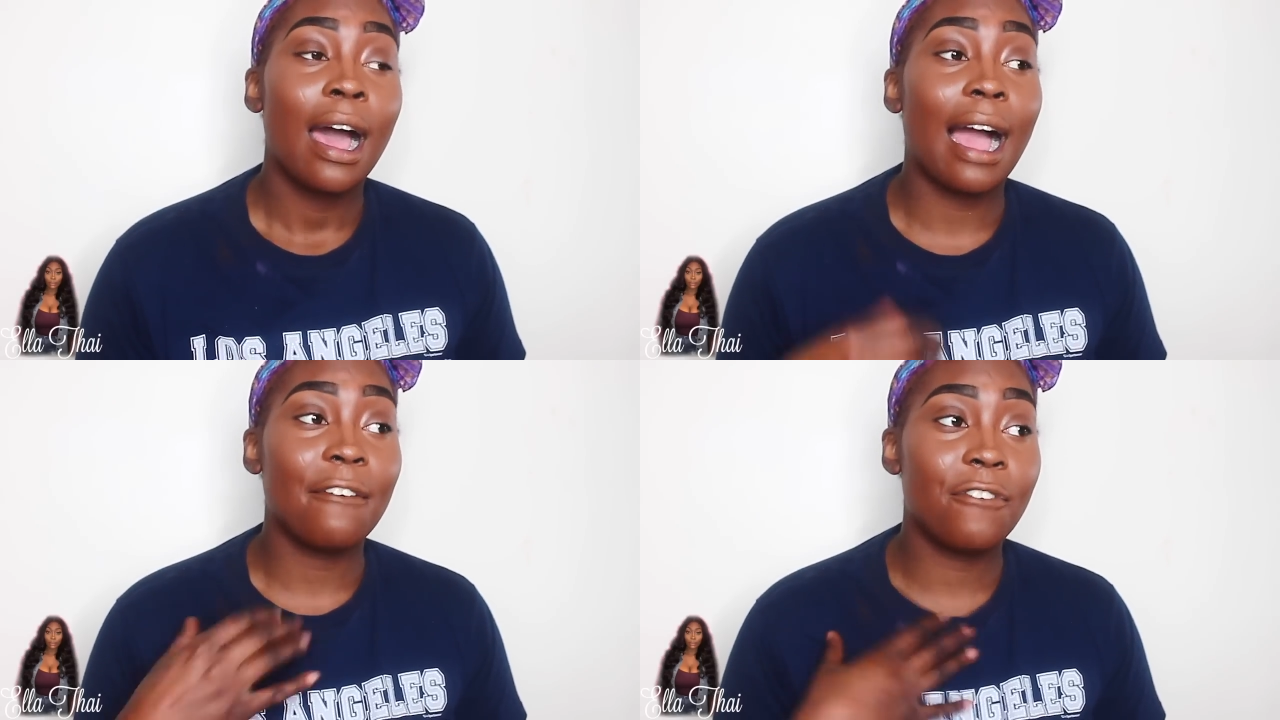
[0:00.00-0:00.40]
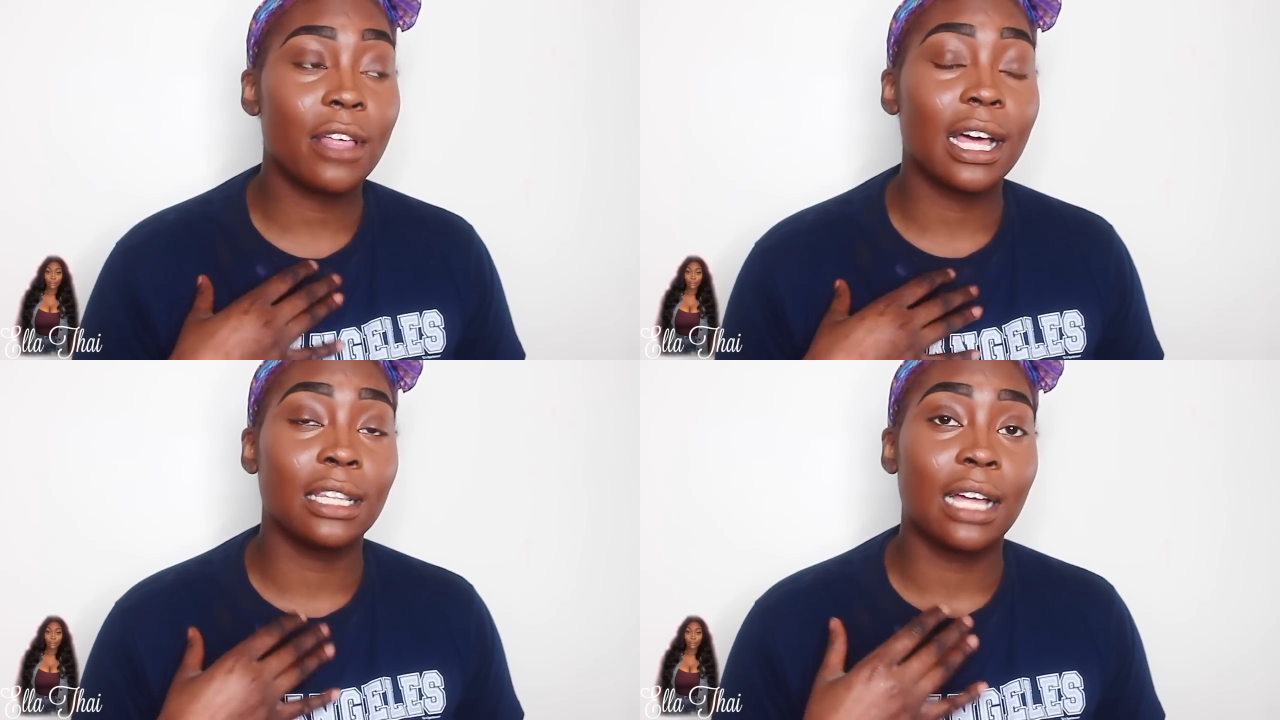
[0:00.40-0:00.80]
I feel
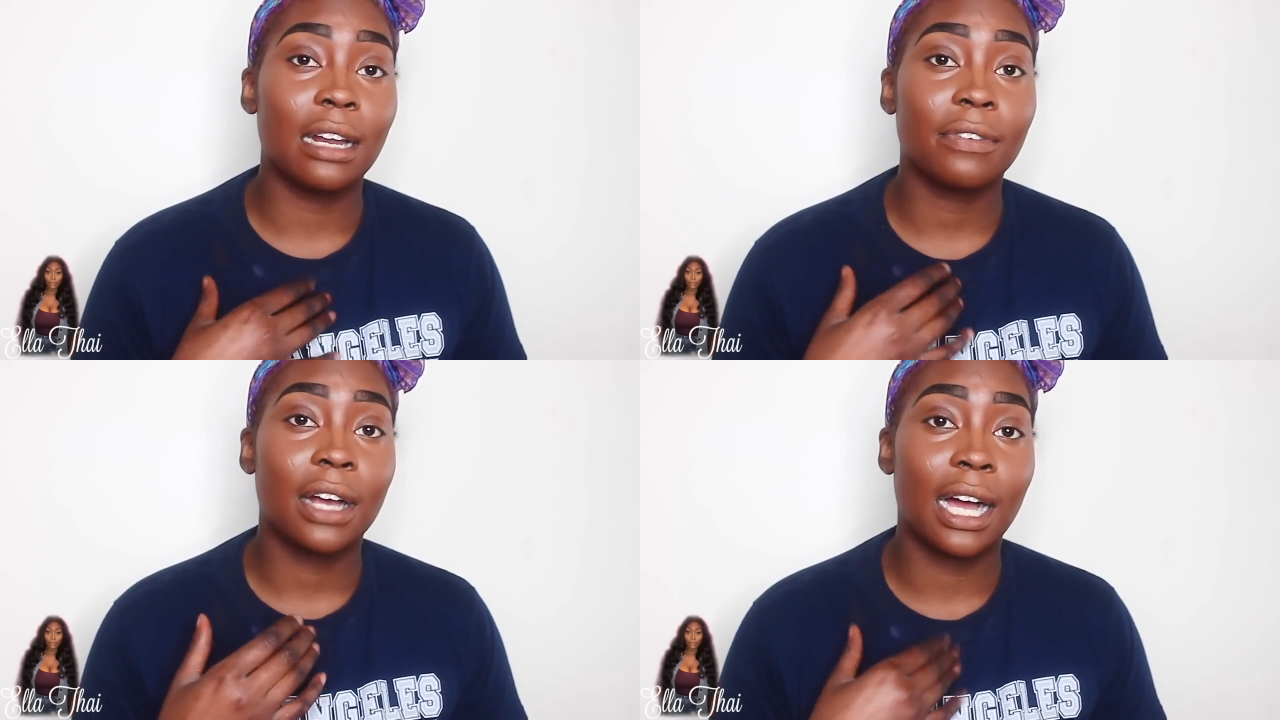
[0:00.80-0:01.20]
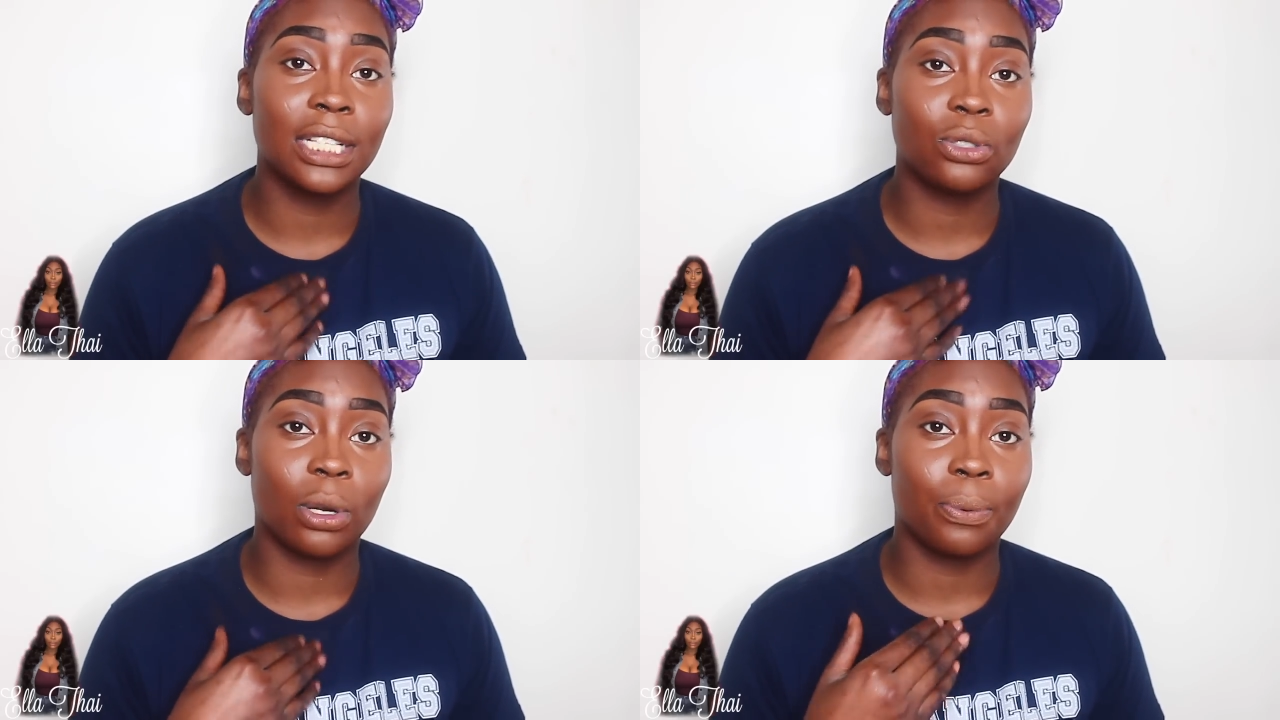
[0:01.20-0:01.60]
like a lot of
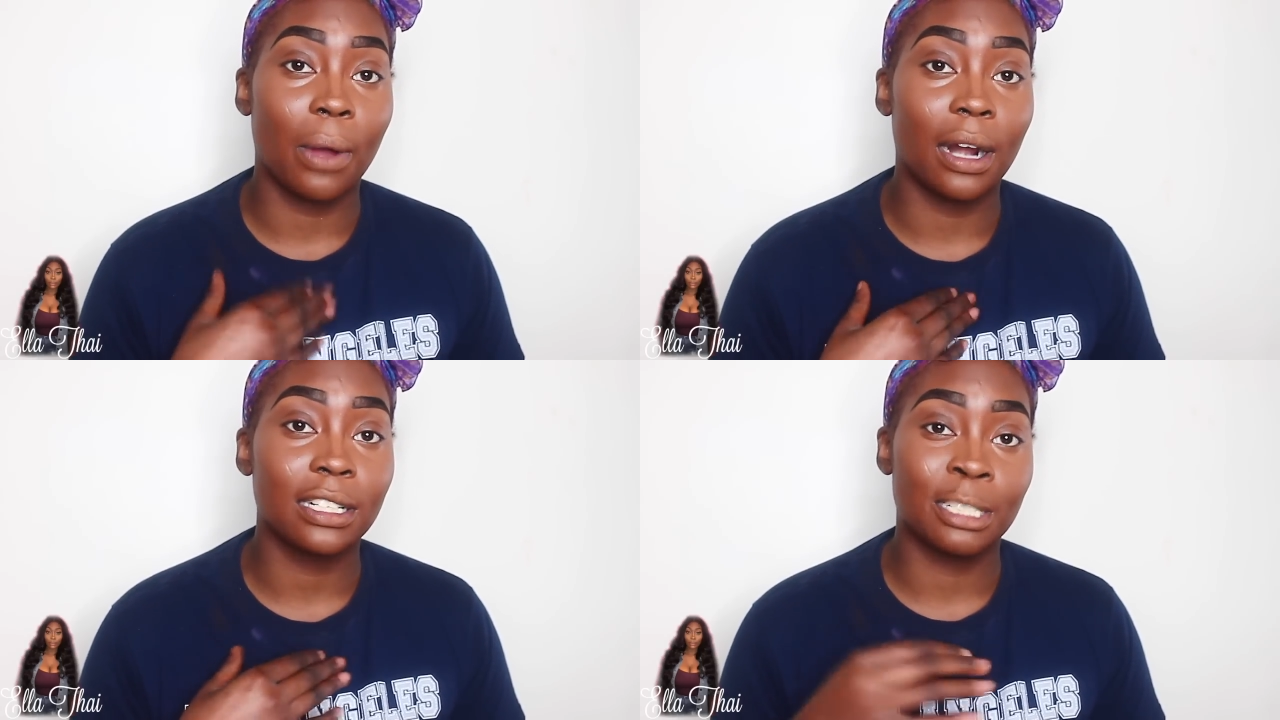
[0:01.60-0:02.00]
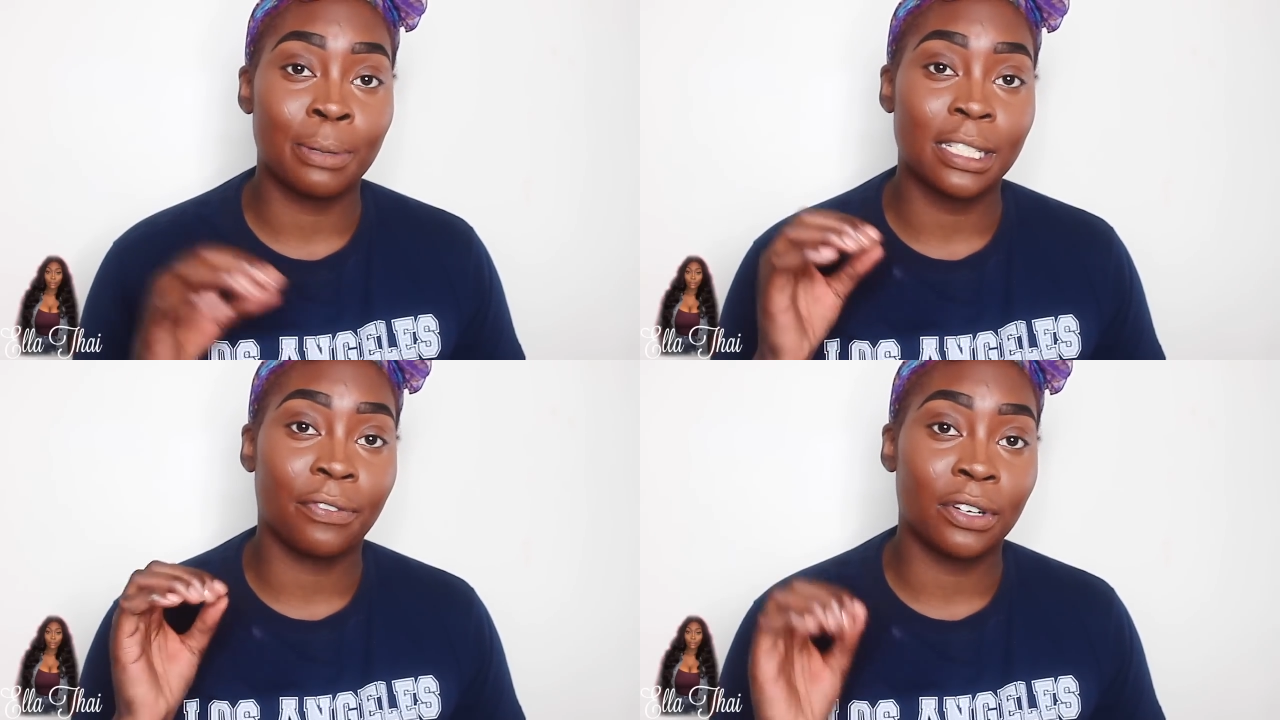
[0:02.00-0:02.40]
contour products,
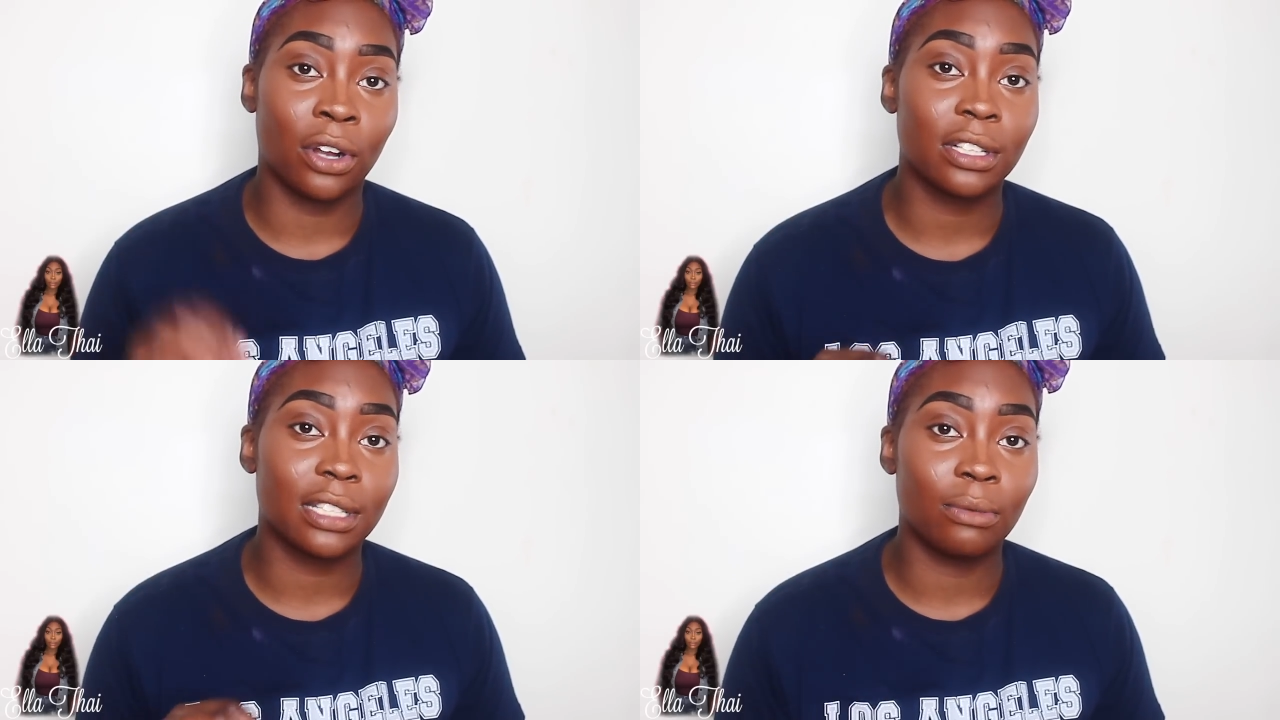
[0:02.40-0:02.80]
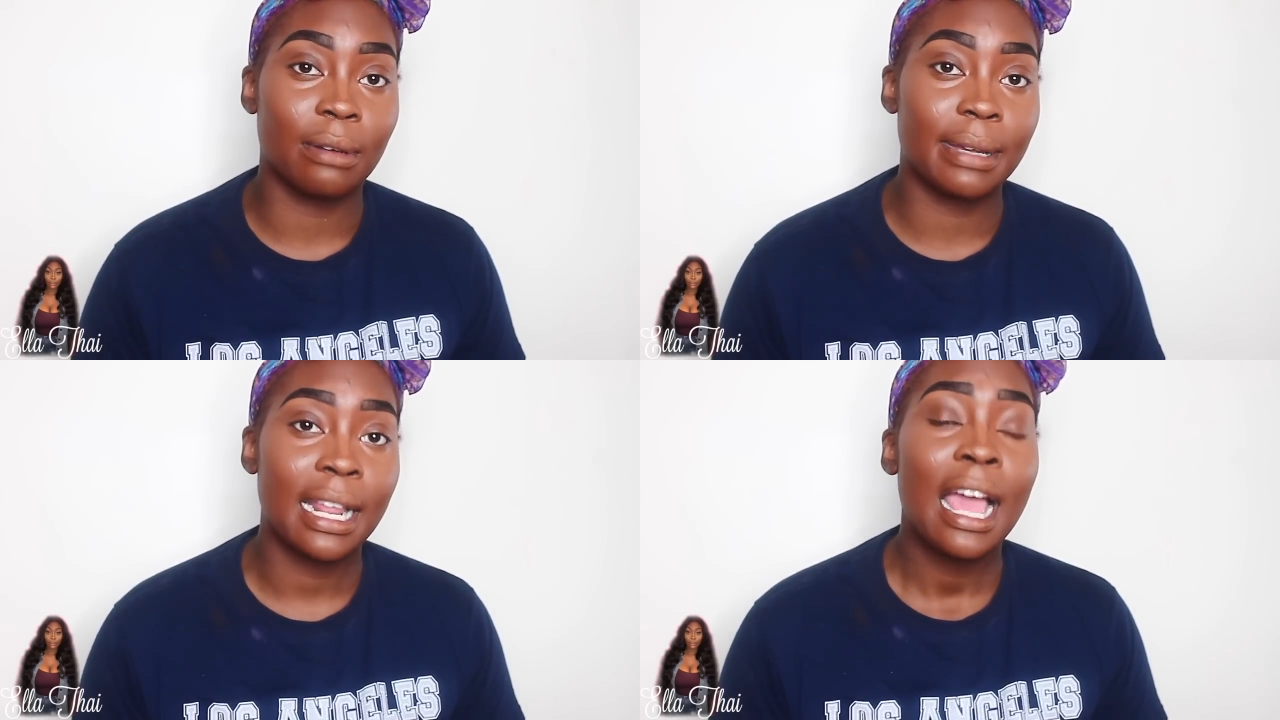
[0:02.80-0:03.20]
especially for dark-skinned
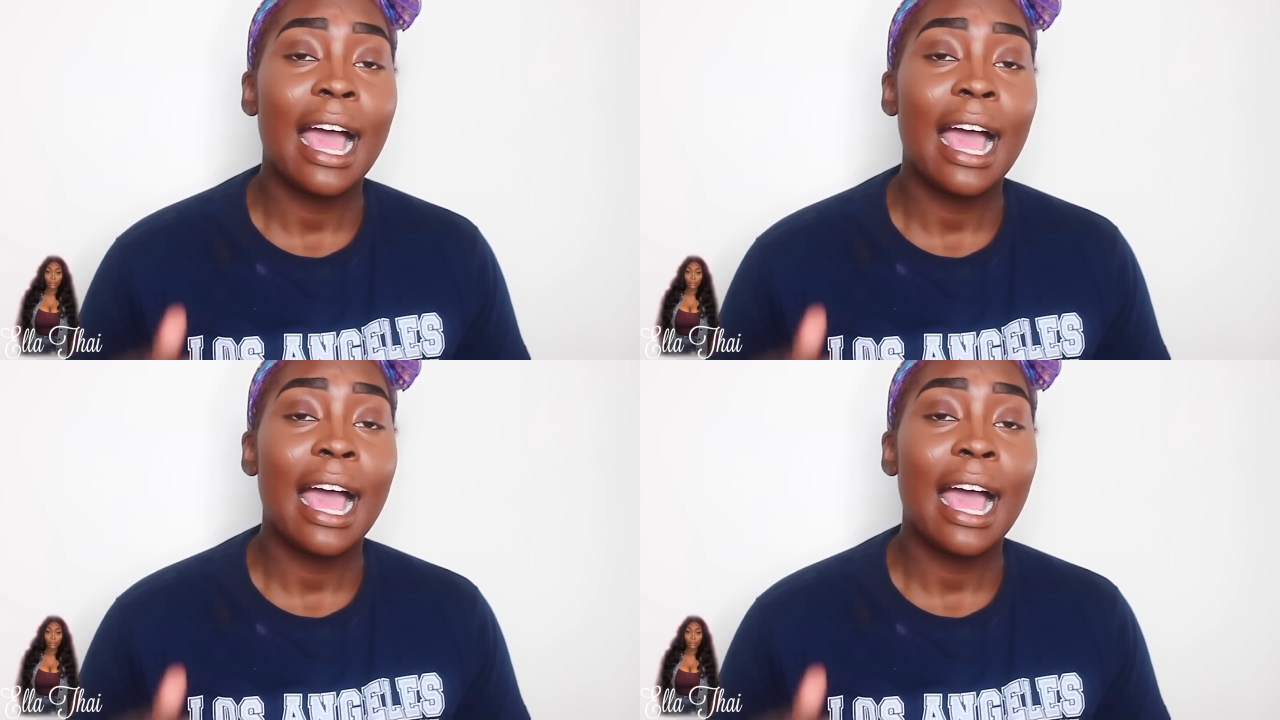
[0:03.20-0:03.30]
women,